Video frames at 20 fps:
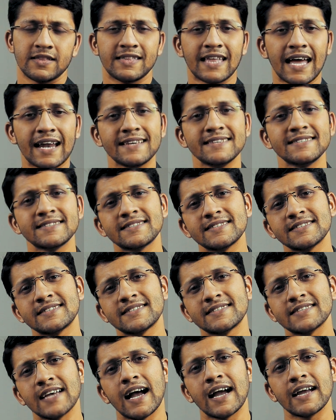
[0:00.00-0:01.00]
that is the
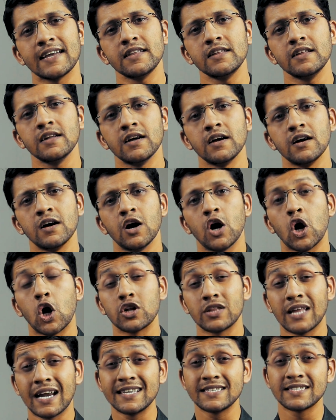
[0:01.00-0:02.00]
sign,
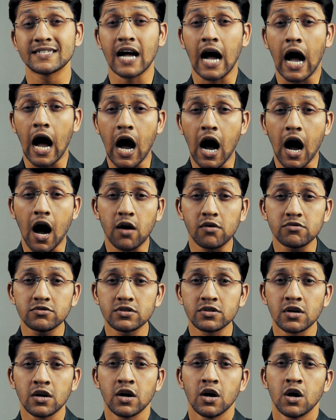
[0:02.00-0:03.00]
or that is the
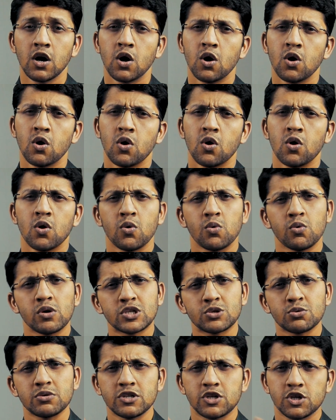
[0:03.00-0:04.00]
house
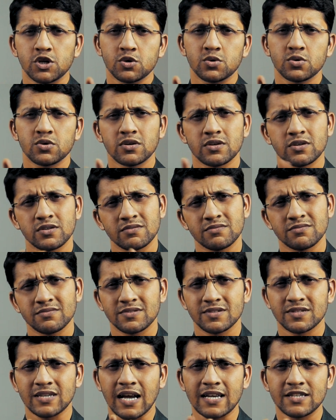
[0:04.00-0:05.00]
which will show the
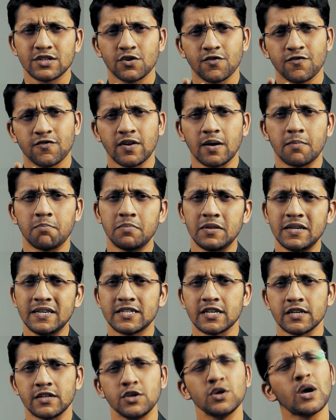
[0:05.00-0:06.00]
signs of
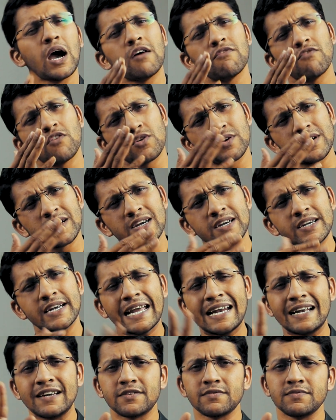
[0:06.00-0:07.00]
completion. You have already
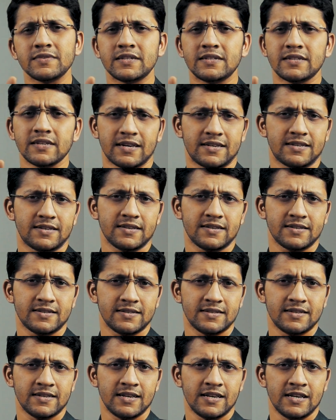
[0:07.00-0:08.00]
dealt with that.
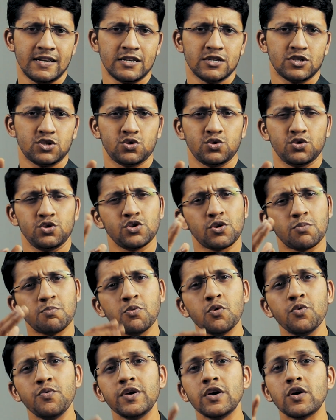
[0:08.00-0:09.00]
So you're
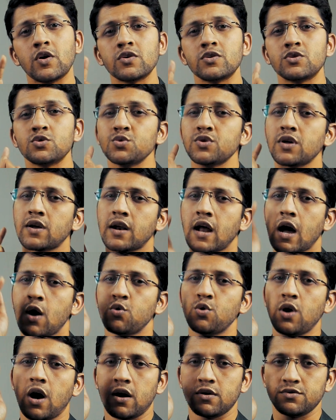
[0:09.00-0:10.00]
moving on to the
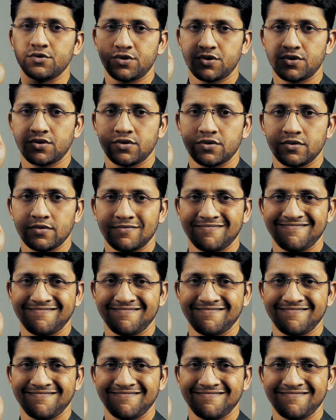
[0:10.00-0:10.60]
Rahu house.